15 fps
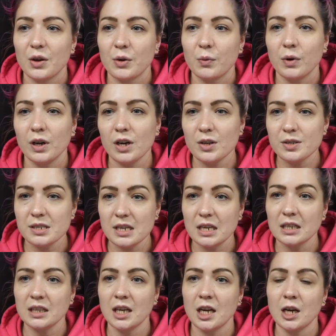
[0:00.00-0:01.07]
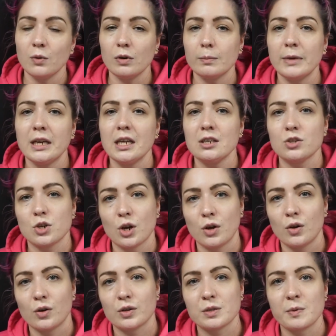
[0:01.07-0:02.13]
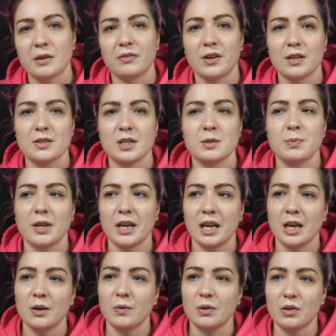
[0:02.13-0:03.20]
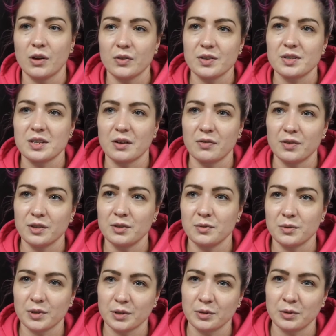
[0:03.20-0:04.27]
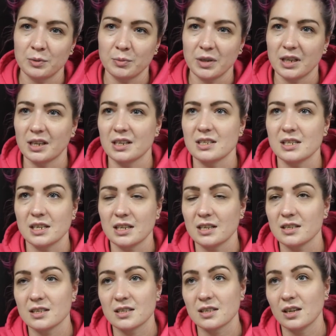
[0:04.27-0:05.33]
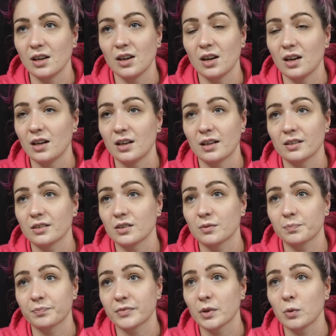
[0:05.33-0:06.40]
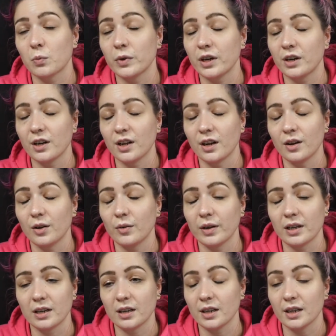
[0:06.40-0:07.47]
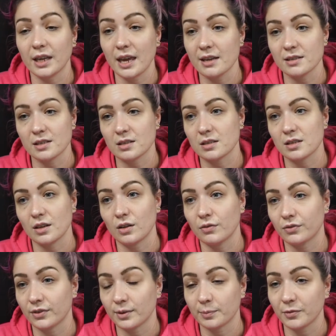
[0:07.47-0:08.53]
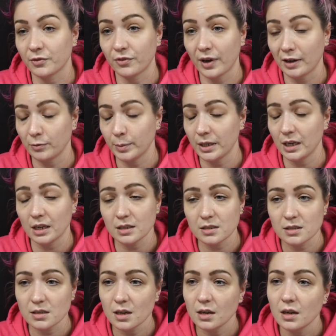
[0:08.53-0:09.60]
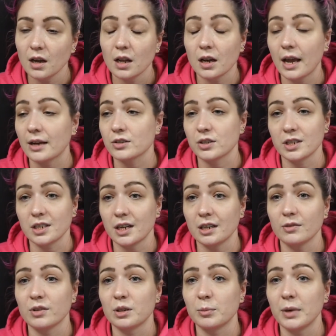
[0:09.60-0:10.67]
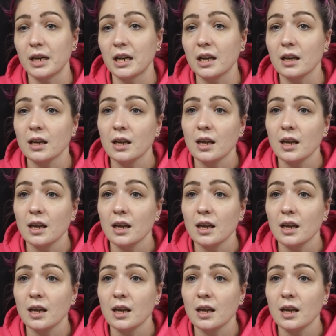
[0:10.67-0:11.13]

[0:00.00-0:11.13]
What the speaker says: We're all sitting there, we're making jokes. My fiance's playing with all the stuff in the room because he's a weirdo and can't sit still for 5 minutes. Actually, not even a minute.